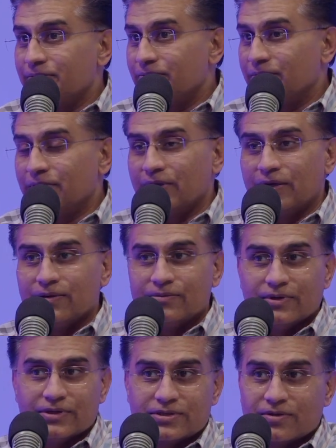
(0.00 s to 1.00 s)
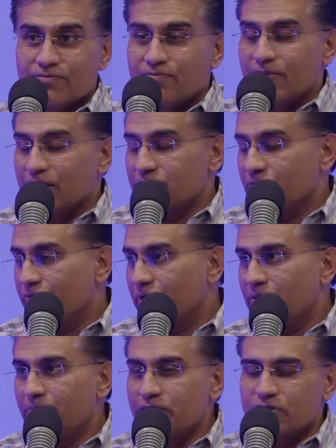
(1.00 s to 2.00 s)
Mm. Uh, it's a makes for a
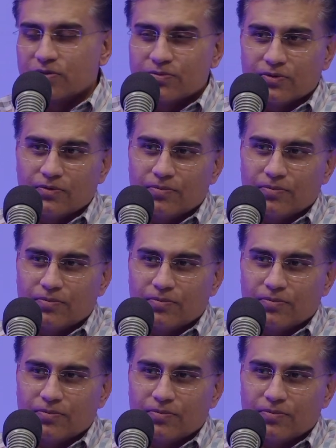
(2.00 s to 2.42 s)
very miserable